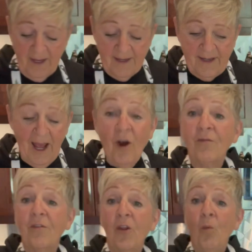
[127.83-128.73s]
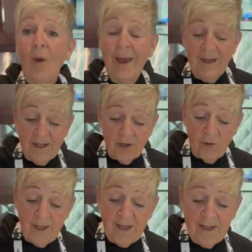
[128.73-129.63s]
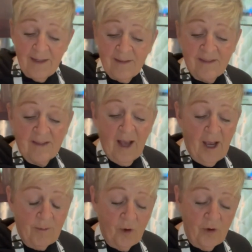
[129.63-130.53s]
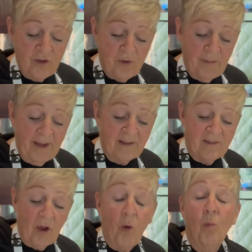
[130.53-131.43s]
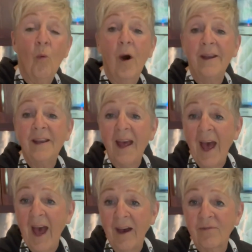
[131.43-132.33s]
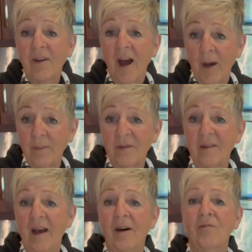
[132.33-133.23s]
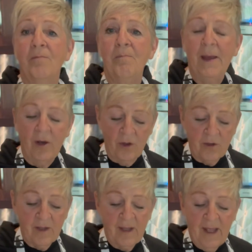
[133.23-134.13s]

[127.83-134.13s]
Now for the wet ingredients, I'm going to mix 1.5 cups of milk.